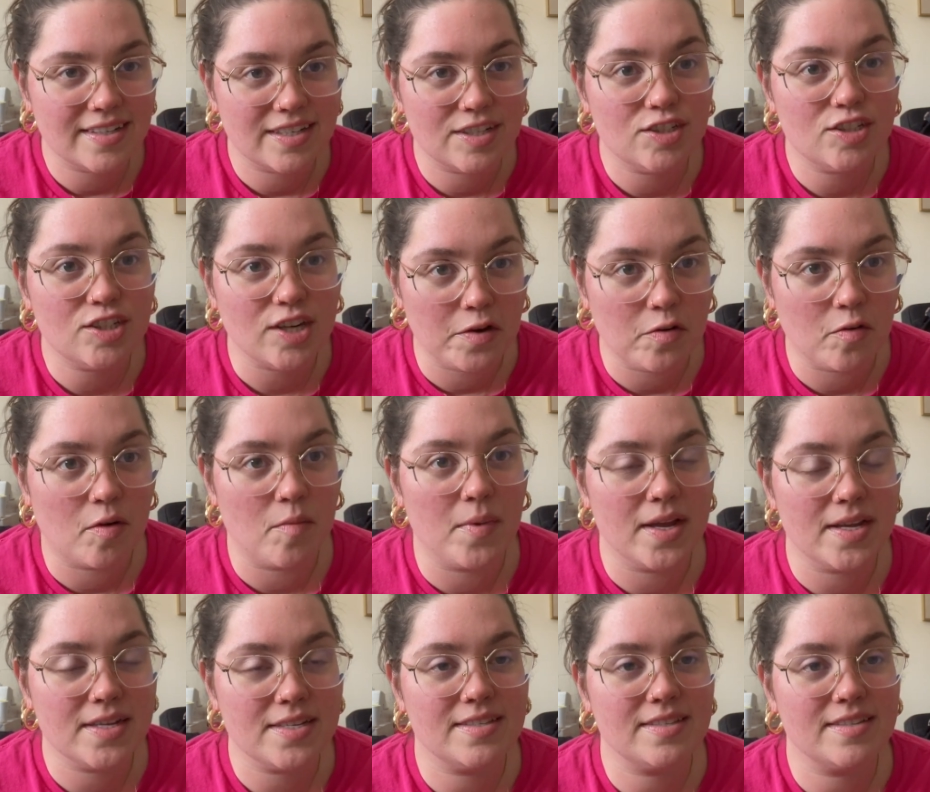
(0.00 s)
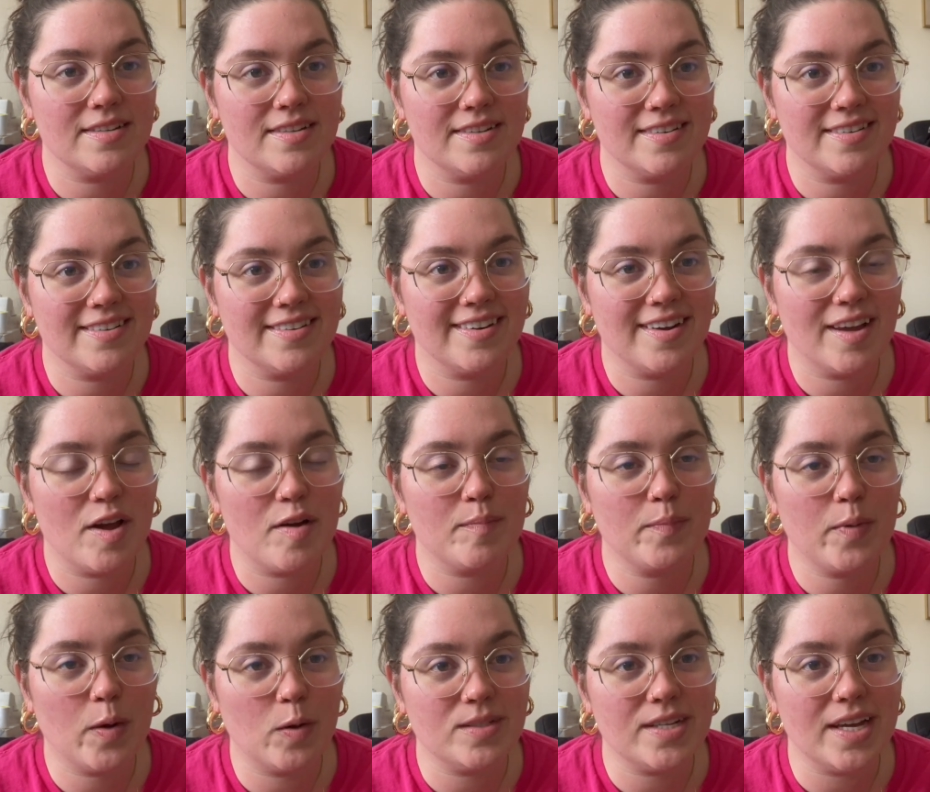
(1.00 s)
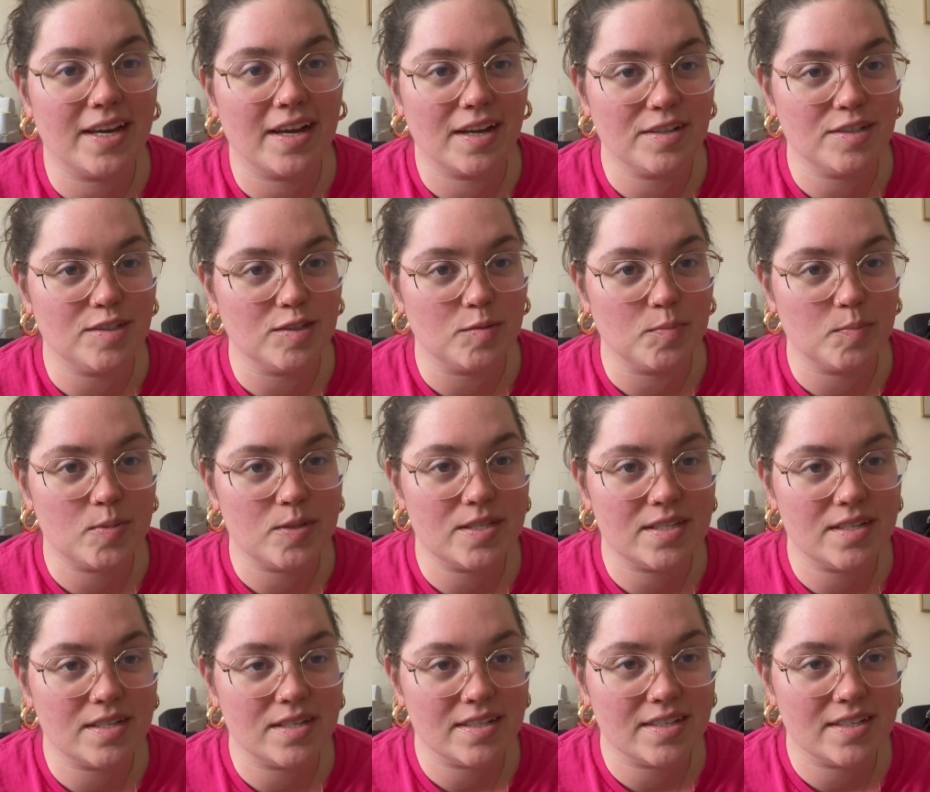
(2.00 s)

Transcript: ginormous Bottega dupes.